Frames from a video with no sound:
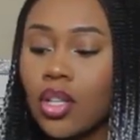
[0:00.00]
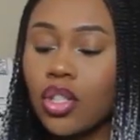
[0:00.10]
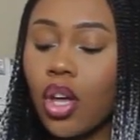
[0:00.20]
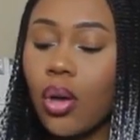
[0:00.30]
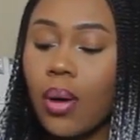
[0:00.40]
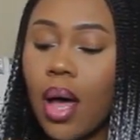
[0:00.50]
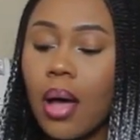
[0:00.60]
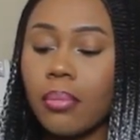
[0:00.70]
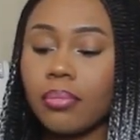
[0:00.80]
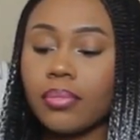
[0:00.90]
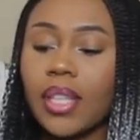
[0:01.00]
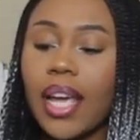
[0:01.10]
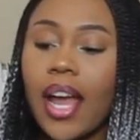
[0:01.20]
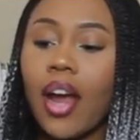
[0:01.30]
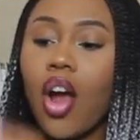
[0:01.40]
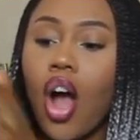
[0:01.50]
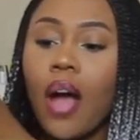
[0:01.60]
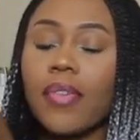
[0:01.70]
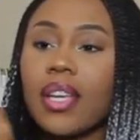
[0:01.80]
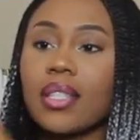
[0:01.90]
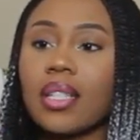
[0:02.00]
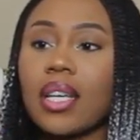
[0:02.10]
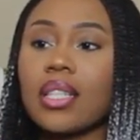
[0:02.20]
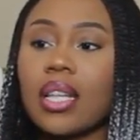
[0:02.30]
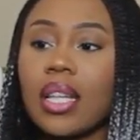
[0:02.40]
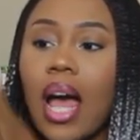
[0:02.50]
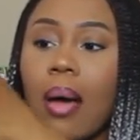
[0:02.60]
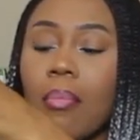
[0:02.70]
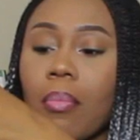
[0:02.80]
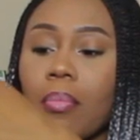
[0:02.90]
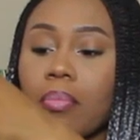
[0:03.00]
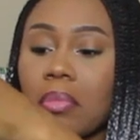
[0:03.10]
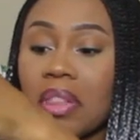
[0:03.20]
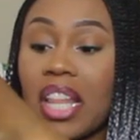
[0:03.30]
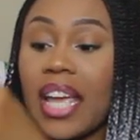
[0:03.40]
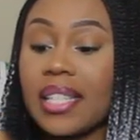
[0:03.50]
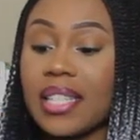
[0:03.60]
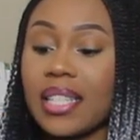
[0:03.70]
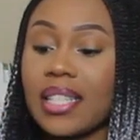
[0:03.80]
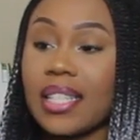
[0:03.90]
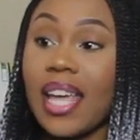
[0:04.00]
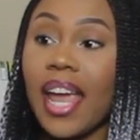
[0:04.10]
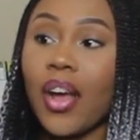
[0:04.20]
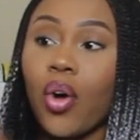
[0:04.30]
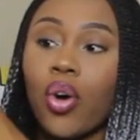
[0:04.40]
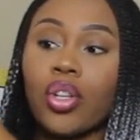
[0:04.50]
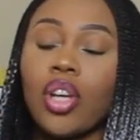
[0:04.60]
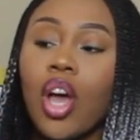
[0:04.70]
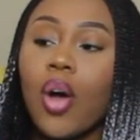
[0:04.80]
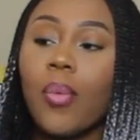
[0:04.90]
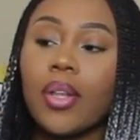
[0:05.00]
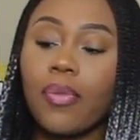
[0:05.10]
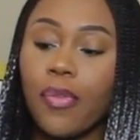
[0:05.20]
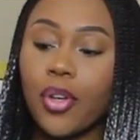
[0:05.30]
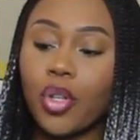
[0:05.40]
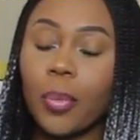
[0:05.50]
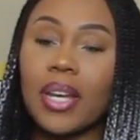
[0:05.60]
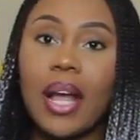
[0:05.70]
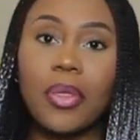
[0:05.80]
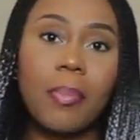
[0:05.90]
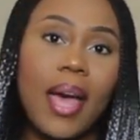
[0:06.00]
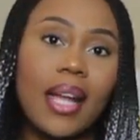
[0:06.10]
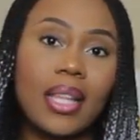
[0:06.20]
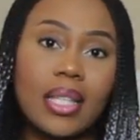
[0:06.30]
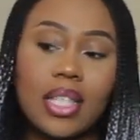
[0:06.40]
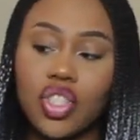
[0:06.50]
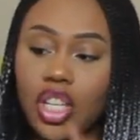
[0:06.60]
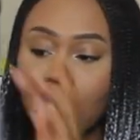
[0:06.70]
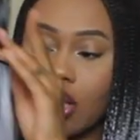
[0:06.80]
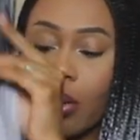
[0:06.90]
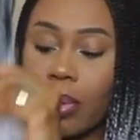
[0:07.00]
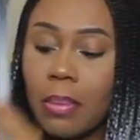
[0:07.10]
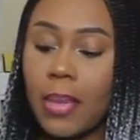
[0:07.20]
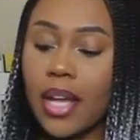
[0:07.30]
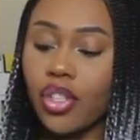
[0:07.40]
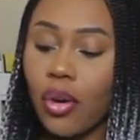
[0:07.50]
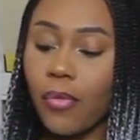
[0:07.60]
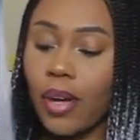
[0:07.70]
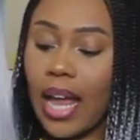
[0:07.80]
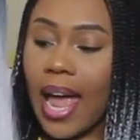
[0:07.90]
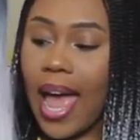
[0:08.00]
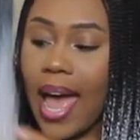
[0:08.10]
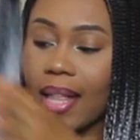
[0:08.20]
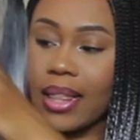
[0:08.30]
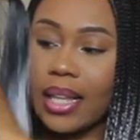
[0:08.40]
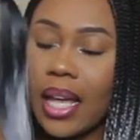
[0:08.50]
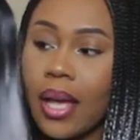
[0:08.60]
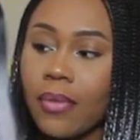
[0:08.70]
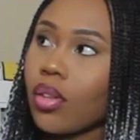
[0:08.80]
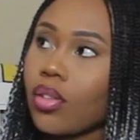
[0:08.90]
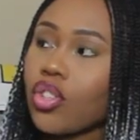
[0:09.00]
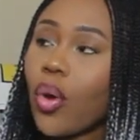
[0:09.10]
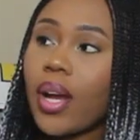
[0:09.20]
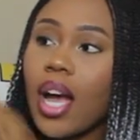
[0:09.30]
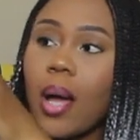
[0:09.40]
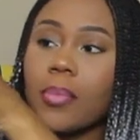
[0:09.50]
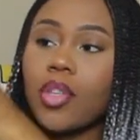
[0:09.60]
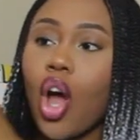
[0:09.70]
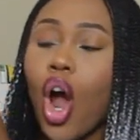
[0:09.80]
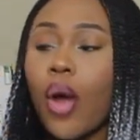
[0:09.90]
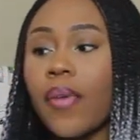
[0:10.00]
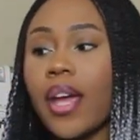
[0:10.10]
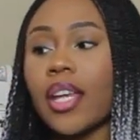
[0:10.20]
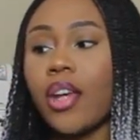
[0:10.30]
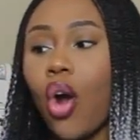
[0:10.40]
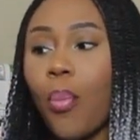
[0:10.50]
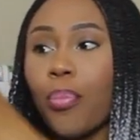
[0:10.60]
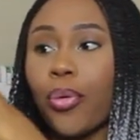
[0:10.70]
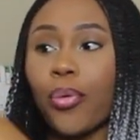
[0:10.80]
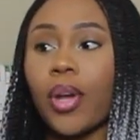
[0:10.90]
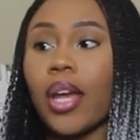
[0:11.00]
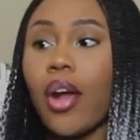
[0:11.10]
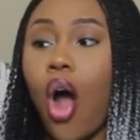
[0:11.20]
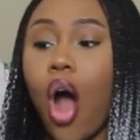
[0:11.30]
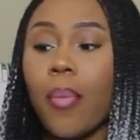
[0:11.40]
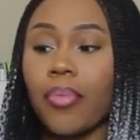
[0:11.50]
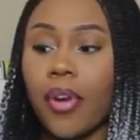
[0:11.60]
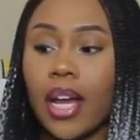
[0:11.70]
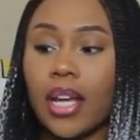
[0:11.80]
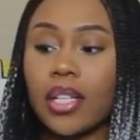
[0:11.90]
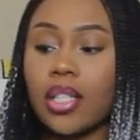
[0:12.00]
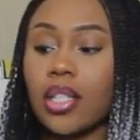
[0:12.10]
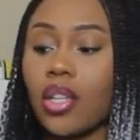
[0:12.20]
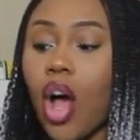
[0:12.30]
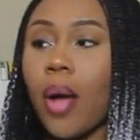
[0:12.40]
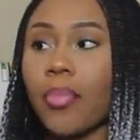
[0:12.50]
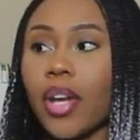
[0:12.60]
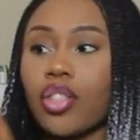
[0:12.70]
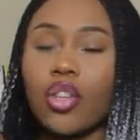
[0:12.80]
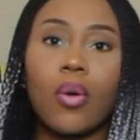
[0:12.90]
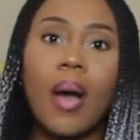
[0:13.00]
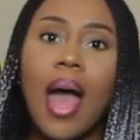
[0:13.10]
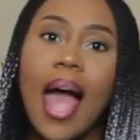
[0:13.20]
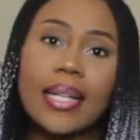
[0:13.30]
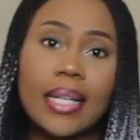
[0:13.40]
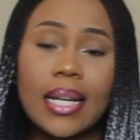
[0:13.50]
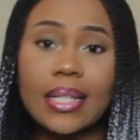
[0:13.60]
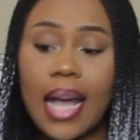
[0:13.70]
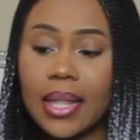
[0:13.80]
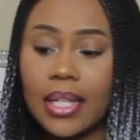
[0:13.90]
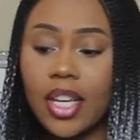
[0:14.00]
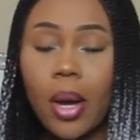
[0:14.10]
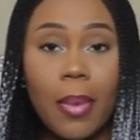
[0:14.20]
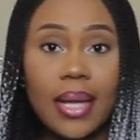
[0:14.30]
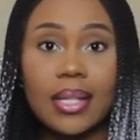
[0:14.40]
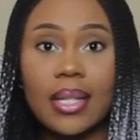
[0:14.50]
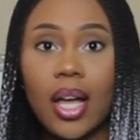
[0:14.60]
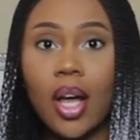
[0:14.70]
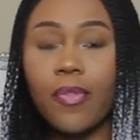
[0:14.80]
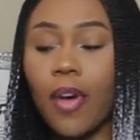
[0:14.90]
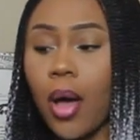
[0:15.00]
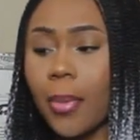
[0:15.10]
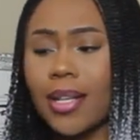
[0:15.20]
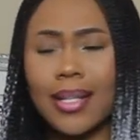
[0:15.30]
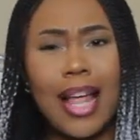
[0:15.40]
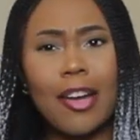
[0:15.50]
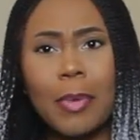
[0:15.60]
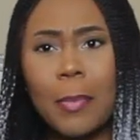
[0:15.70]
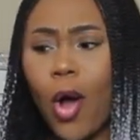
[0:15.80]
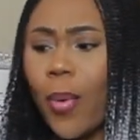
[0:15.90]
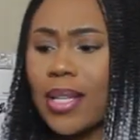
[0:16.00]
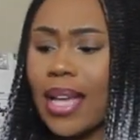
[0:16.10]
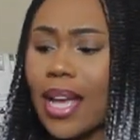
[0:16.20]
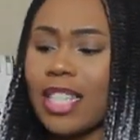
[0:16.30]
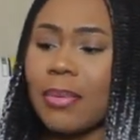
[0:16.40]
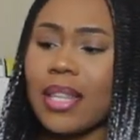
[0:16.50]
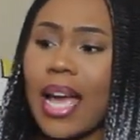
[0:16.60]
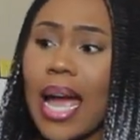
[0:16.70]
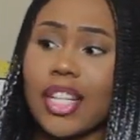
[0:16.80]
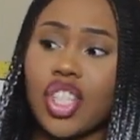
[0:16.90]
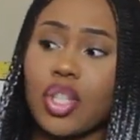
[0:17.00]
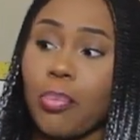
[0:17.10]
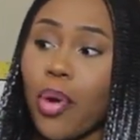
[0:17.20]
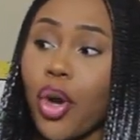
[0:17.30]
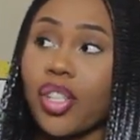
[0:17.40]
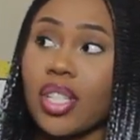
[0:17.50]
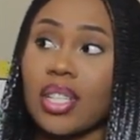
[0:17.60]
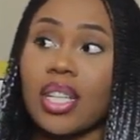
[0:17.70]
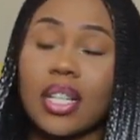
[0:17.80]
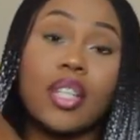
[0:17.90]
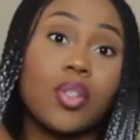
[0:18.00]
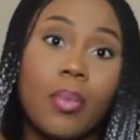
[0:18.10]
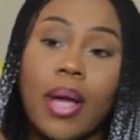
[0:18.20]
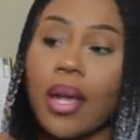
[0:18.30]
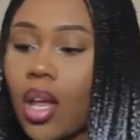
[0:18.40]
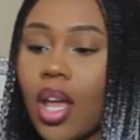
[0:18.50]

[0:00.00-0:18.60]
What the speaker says: So the hair obviously is a lot less tangled when you first open it out the bag. This is just the remainder of what I had left. So it comes already pre-ombre. It's ombre. So I didn't dye this hair myself because a lot of people always ask me that. I just purchased it this way.